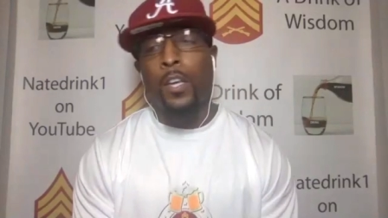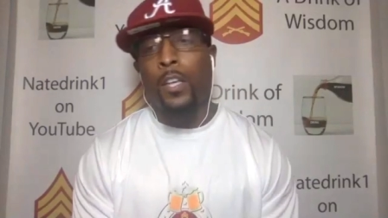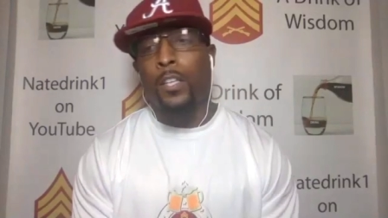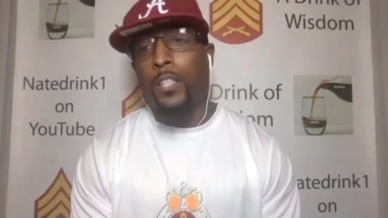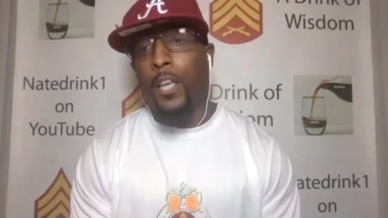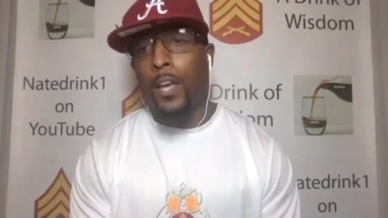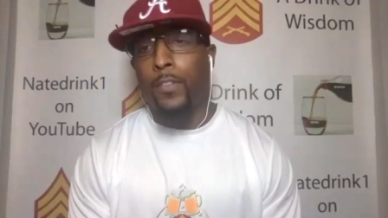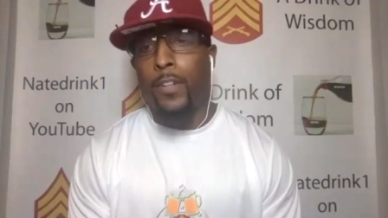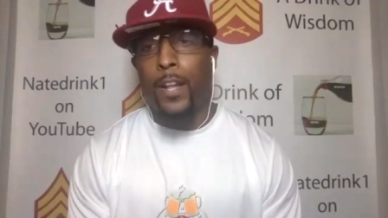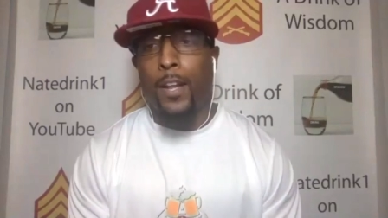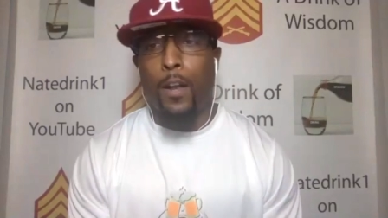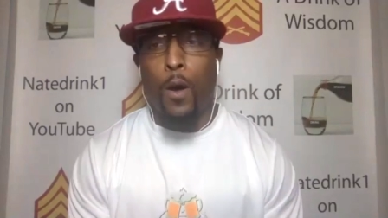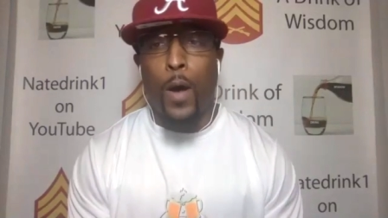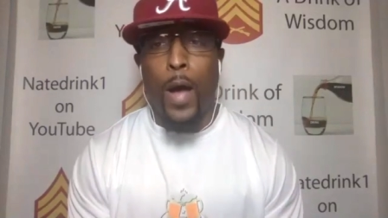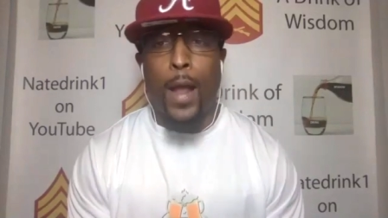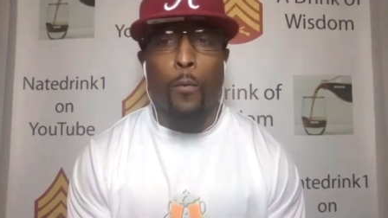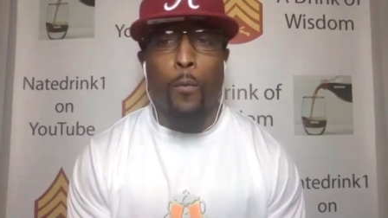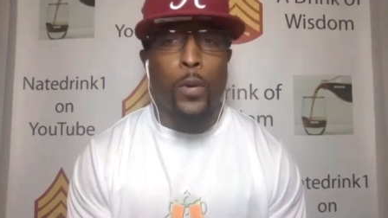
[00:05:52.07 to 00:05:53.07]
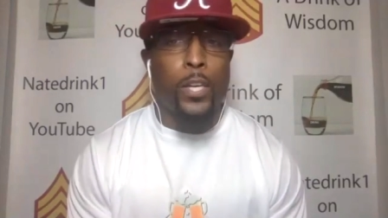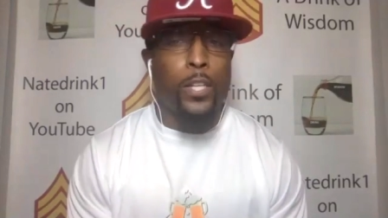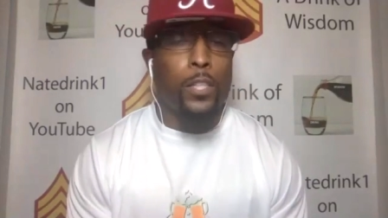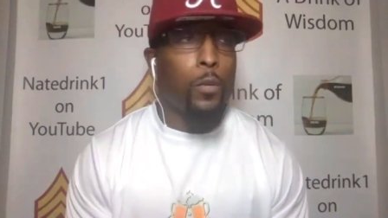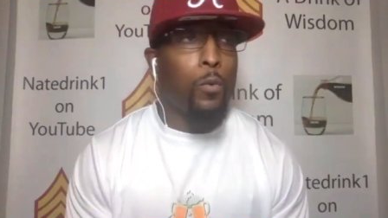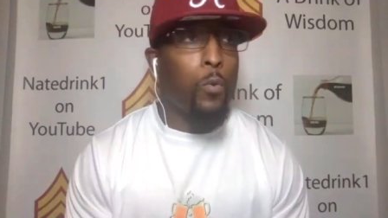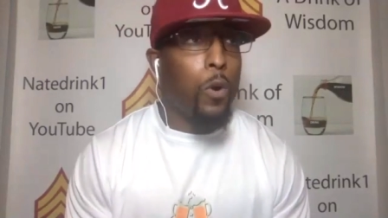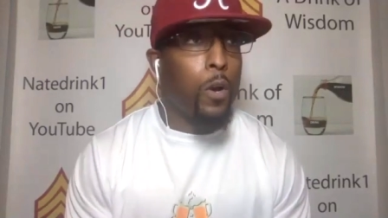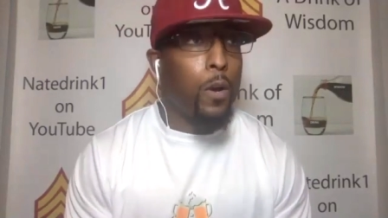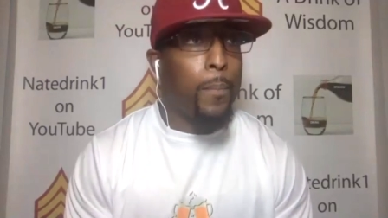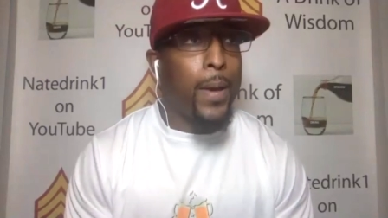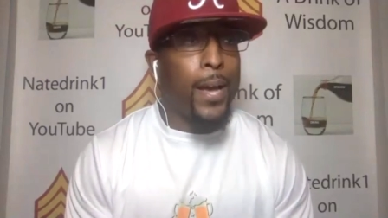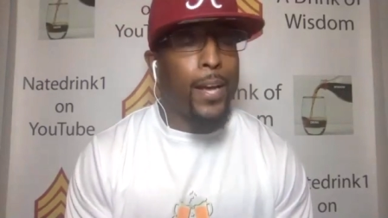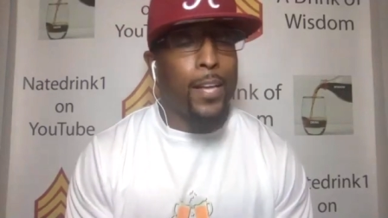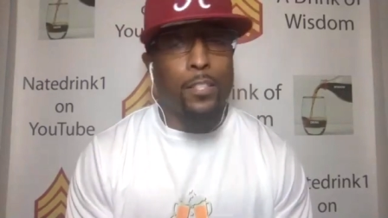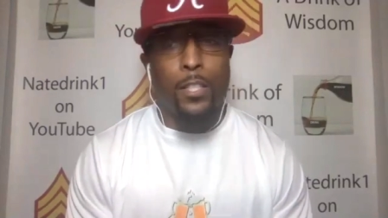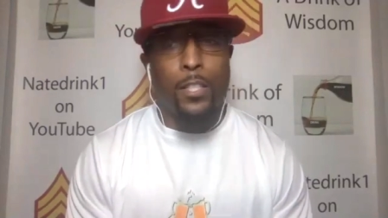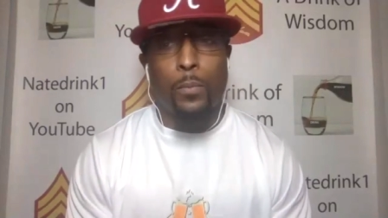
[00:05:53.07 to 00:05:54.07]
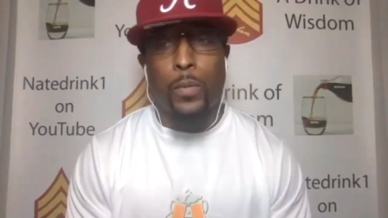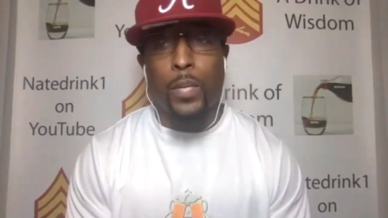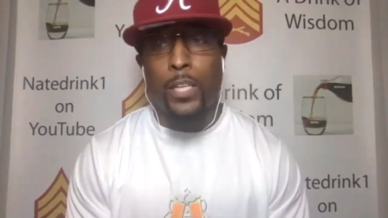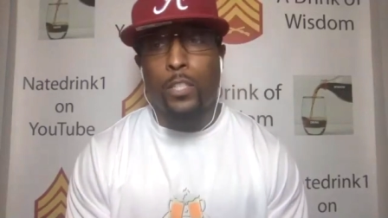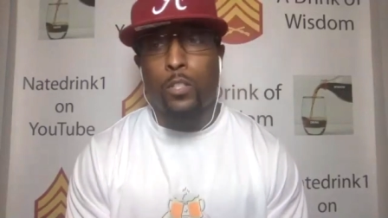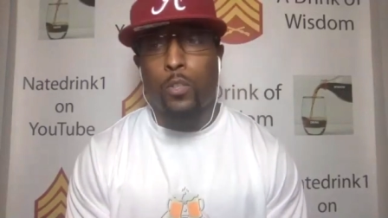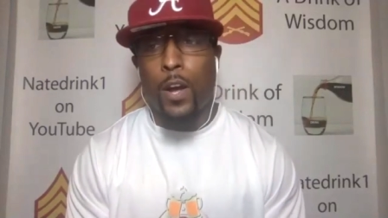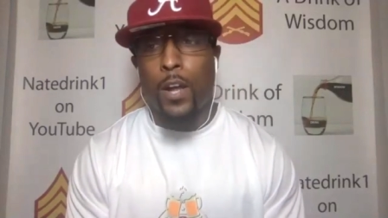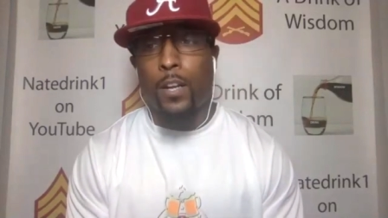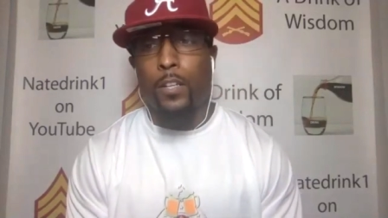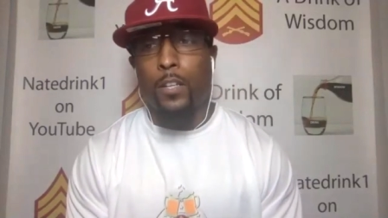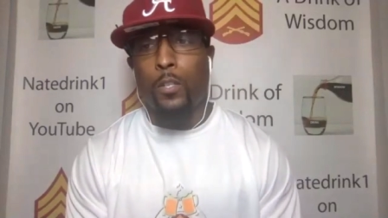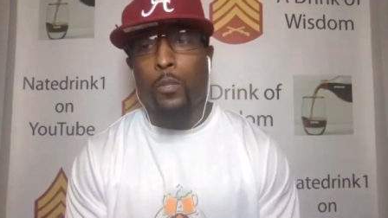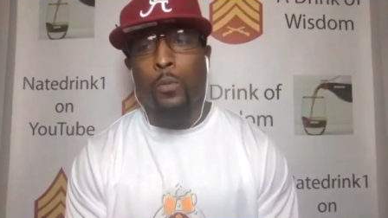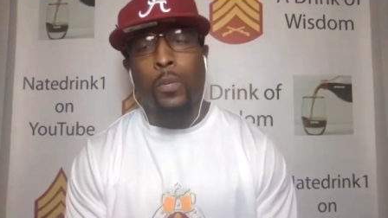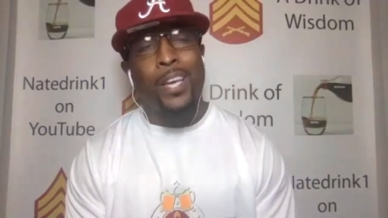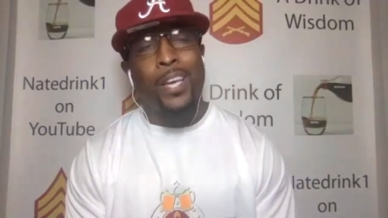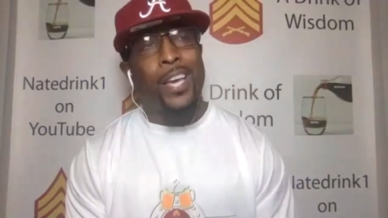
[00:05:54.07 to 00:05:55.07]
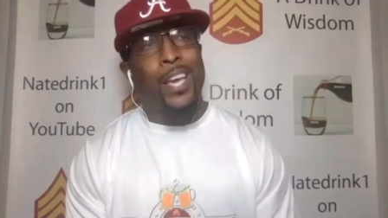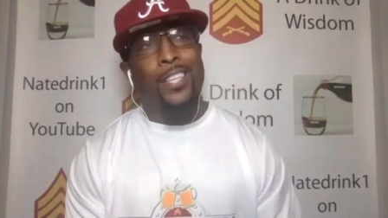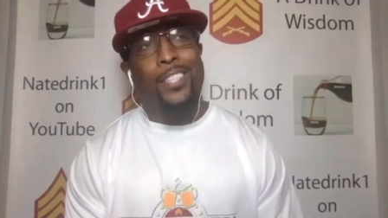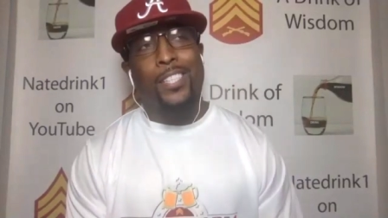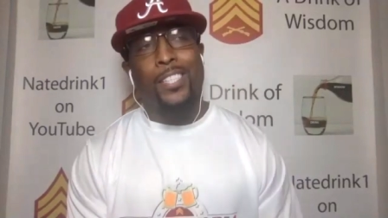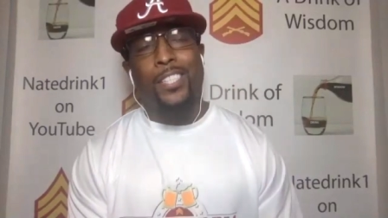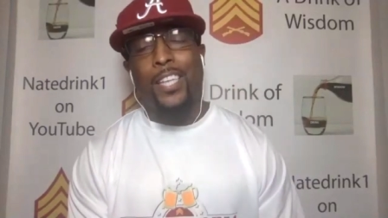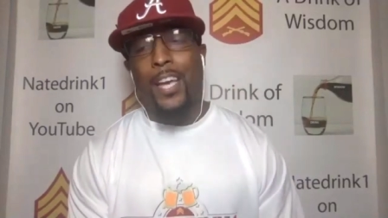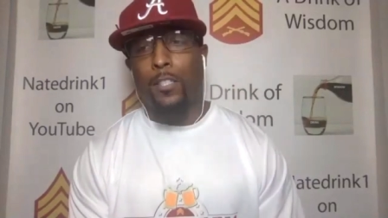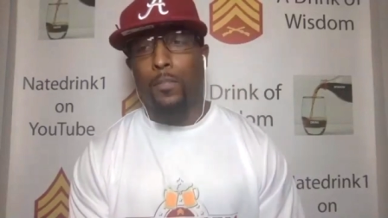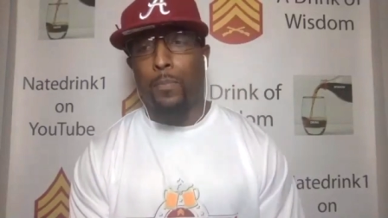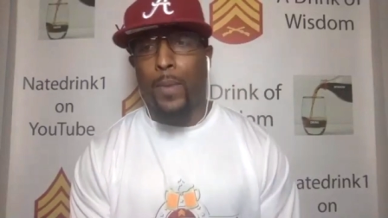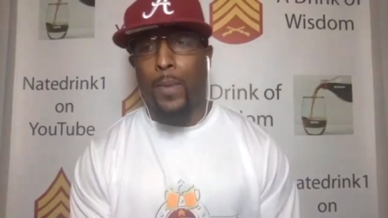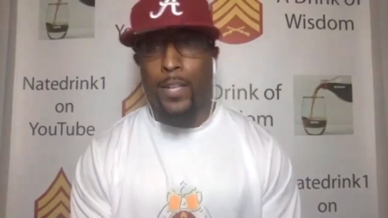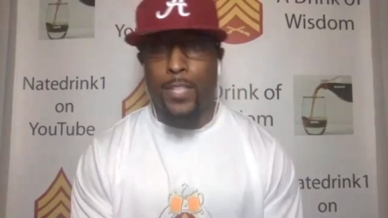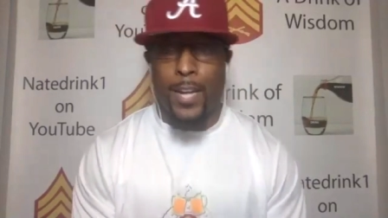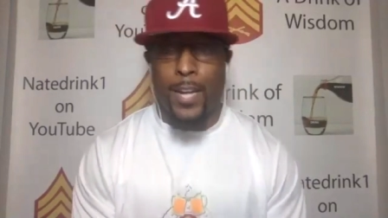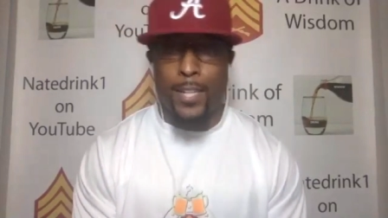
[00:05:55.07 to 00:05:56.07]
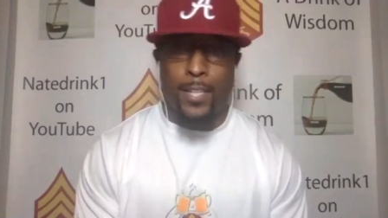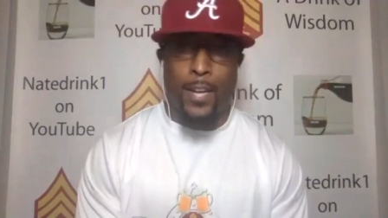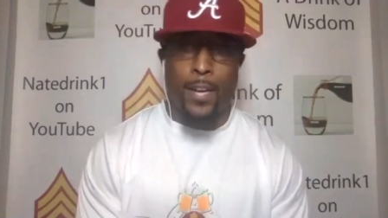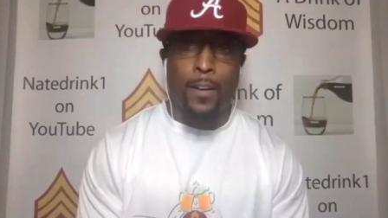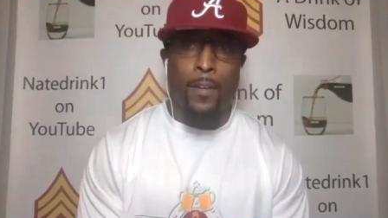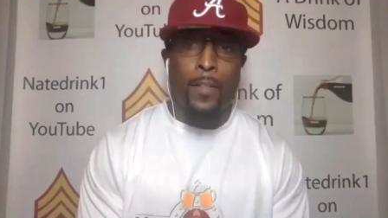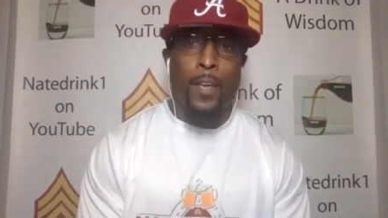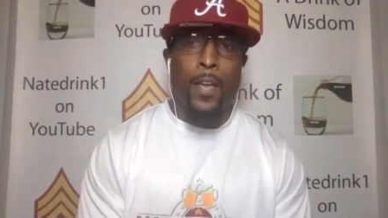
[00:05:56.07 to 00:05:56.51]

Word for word: Safety that know how to read the quarterback and see what he's trying to do. It's a chess match out there.